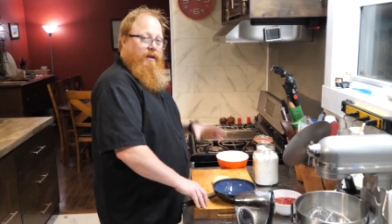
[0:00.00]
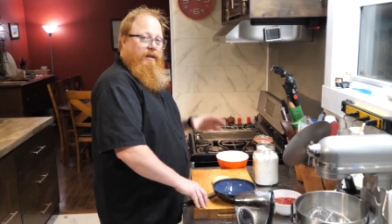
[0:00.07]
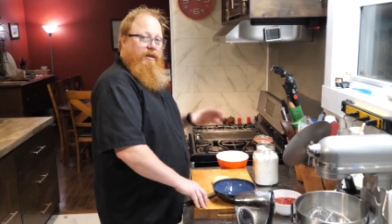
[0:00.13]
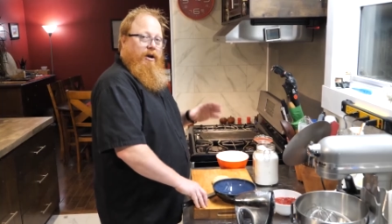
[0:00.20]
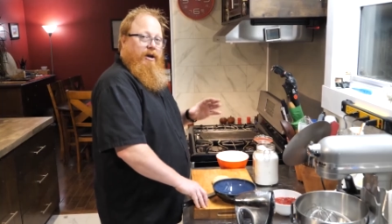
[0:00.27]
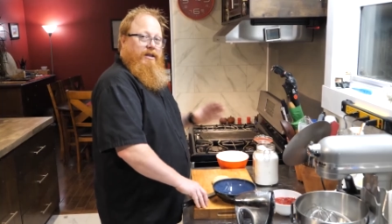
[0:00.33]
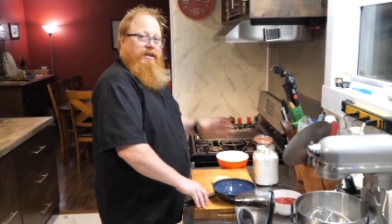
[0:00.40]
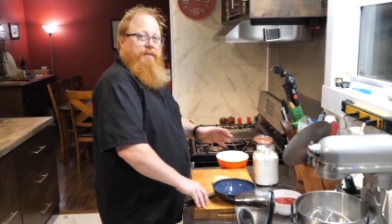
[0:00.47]

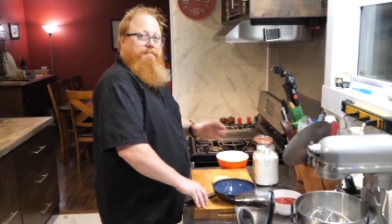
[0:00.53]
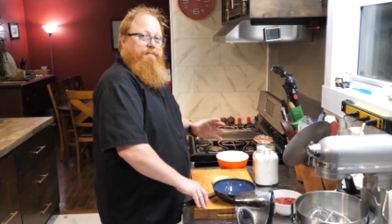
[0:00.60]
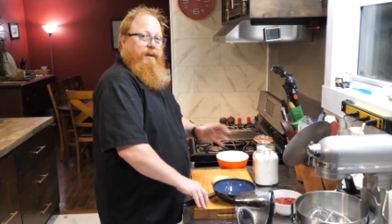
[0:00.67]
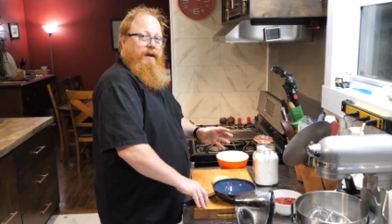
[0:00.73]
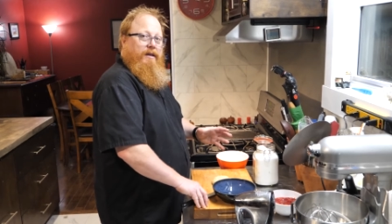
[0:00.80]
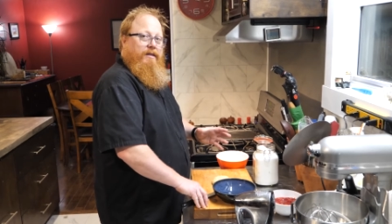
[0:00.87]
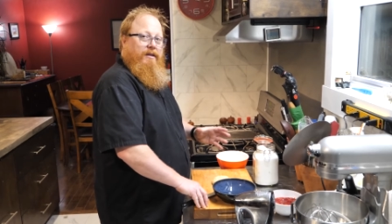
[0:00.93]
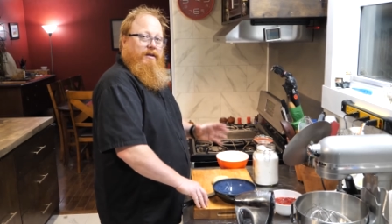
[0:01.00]
Now I did
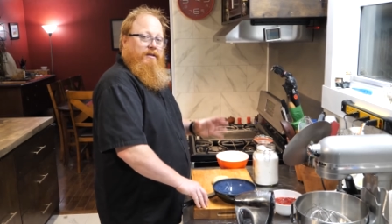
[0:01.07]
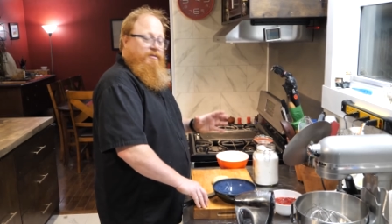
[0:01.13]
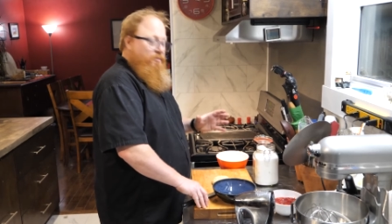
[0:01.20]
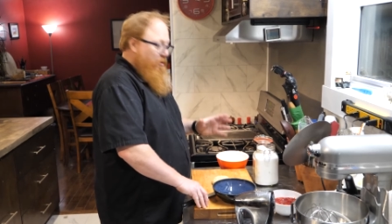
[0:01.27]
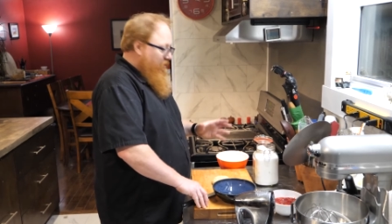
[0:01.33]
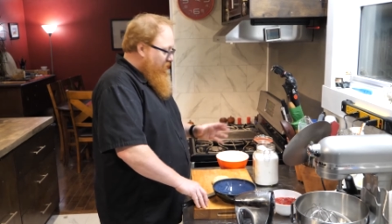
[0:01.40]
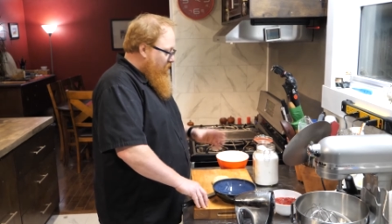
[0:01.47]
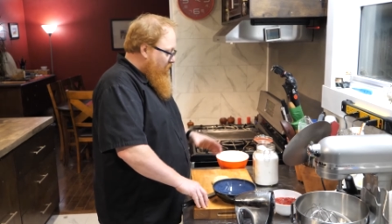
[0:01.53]
bake these
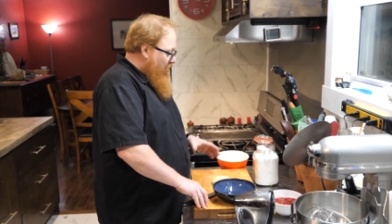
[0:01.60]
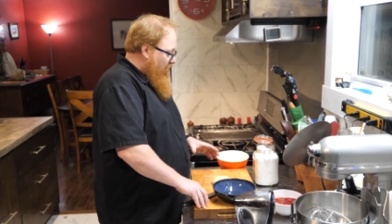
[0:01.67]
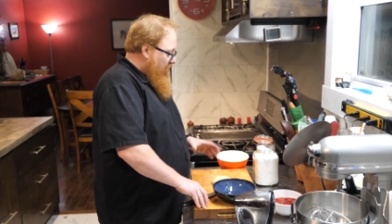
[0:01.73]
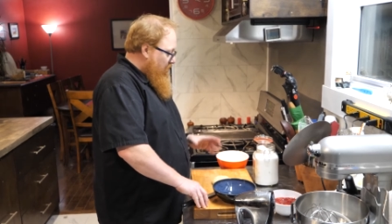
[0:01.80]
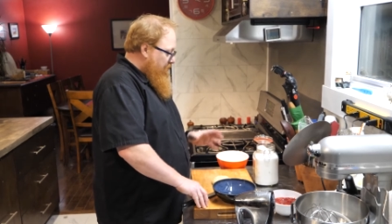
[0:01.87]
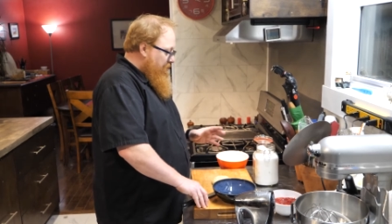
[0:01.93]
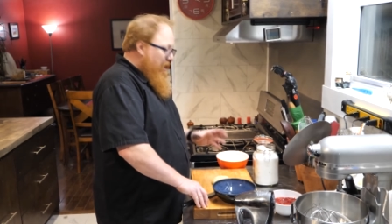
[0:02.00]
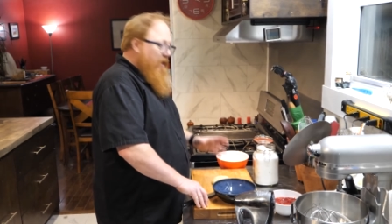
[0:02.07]

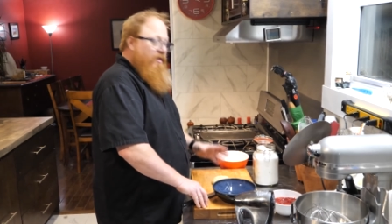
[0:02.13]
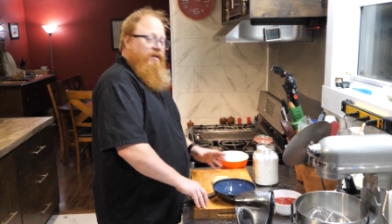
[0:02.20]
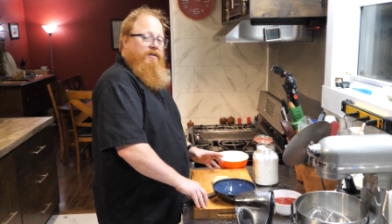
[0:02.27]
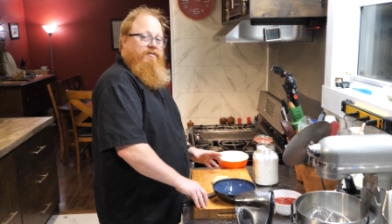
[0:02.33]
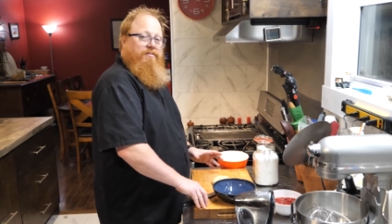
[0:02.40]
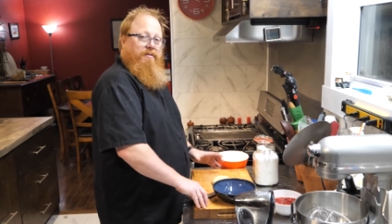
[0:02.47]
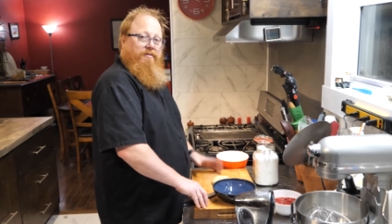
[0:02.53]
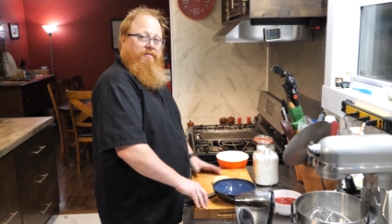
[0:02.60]
before, or baked
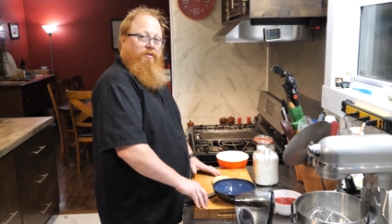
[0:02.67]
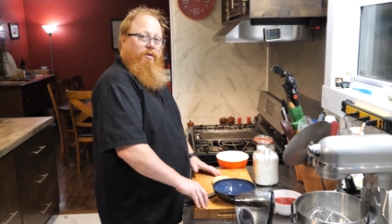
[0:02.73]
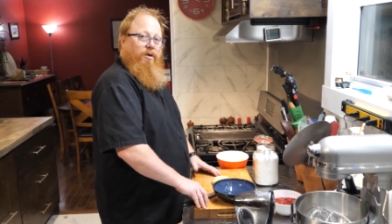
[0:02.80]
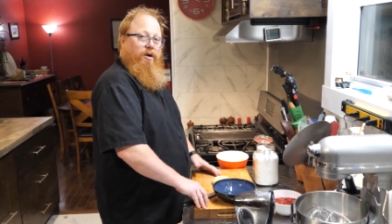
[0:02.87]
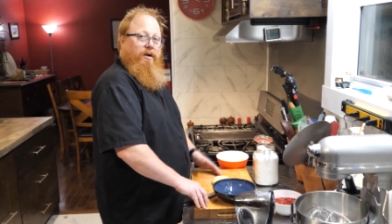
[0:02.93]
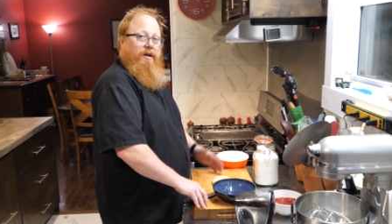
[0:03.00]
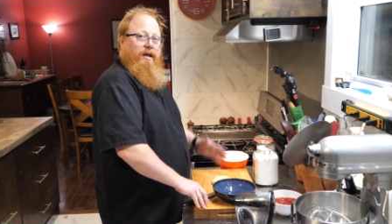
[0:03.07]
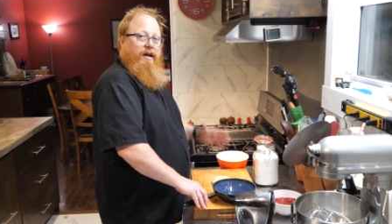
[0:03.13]
this
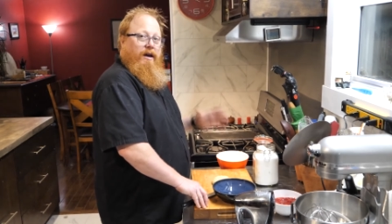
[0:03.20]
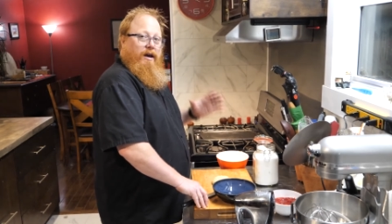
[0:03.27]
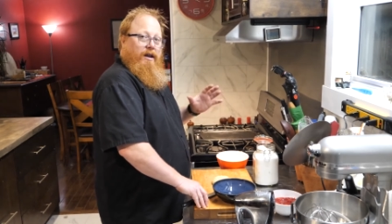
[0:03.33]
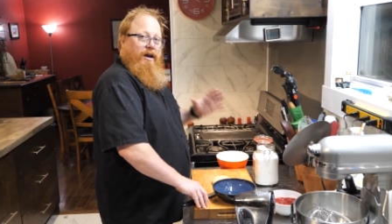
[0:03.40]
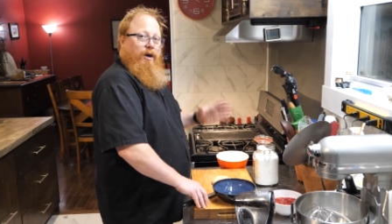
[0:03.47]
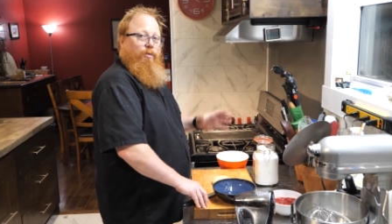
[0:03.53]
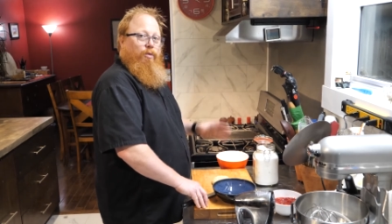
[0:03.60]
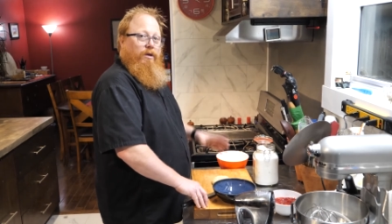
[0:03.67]
before,
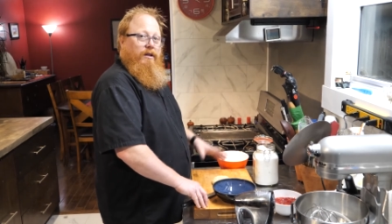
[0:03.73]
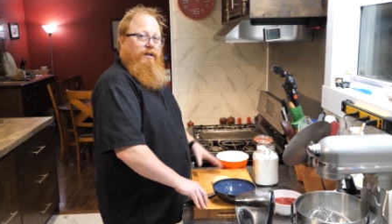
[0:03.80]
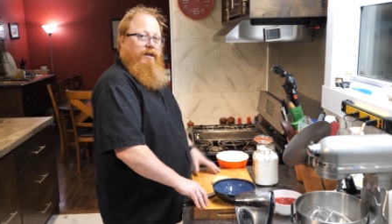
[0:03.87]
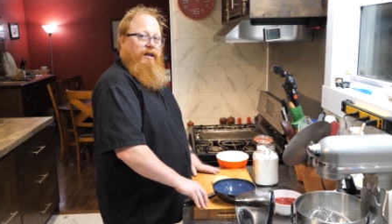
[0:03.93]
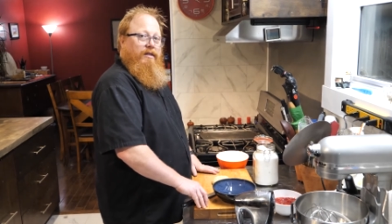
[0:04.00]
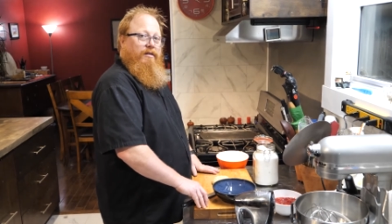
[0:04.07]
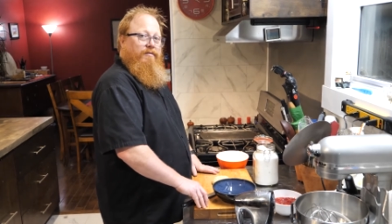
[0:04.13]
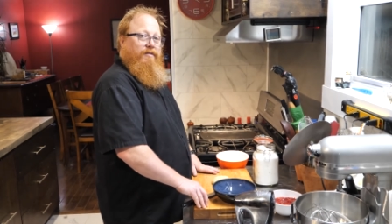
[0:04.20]
and I will
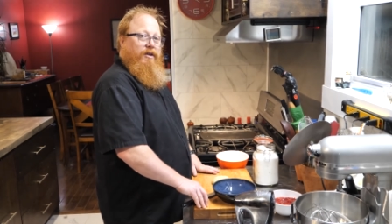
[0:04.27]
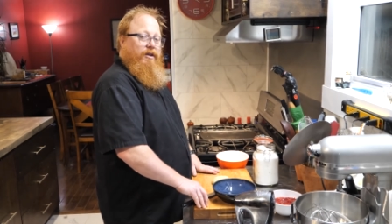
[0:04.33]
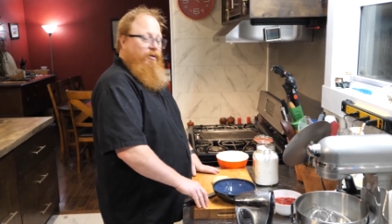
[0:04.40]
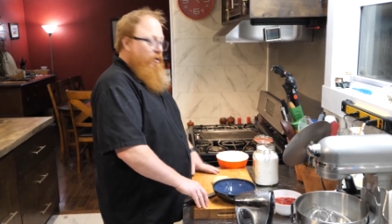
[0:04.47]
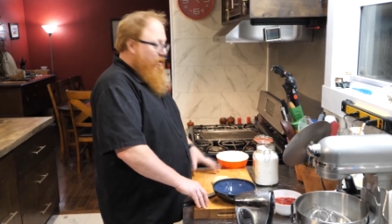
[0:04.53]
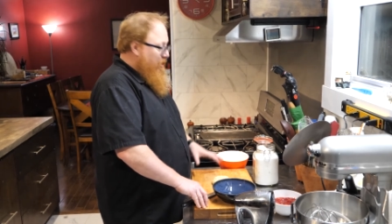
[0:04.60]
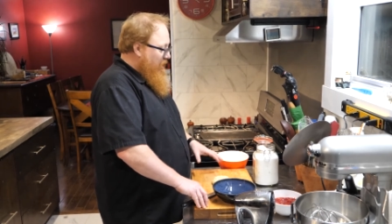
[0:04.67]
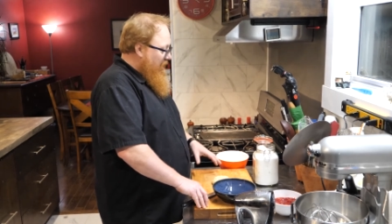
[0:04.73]
link the
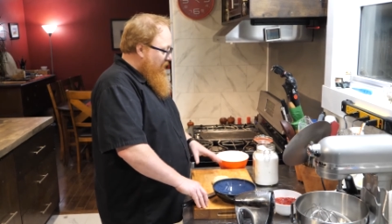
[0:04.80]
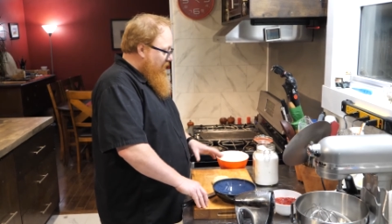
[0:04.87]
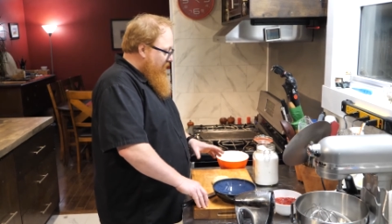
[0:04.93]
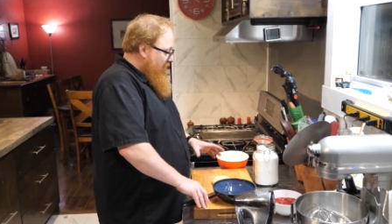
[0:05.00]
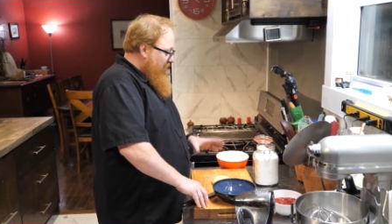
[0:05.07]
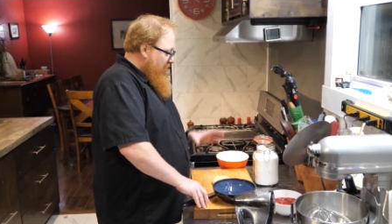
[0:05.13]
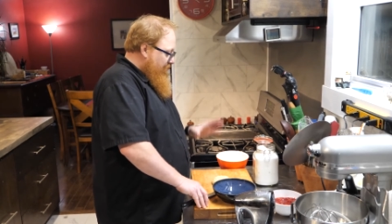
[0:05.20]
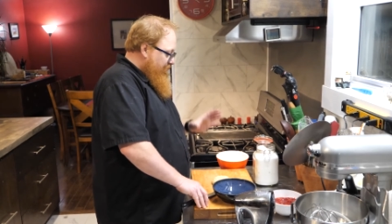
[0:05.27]
video at the
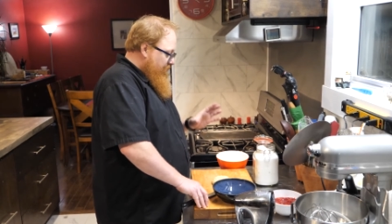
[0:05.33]
end.